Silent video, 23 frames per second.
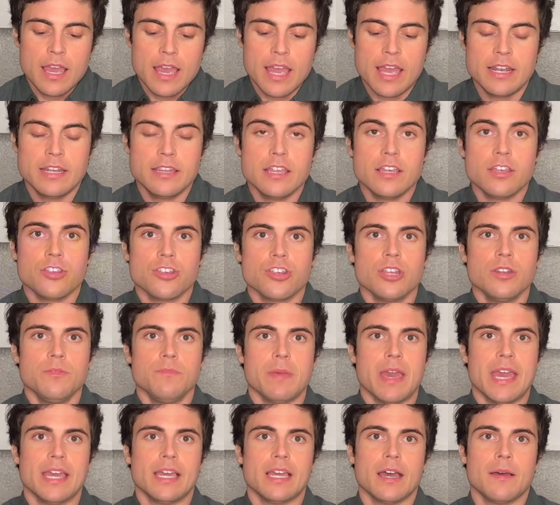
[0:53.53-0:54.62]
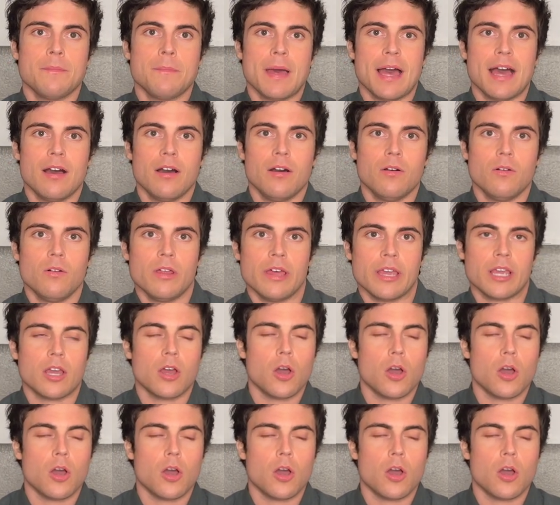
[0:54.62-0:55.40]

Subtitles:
And this should make about like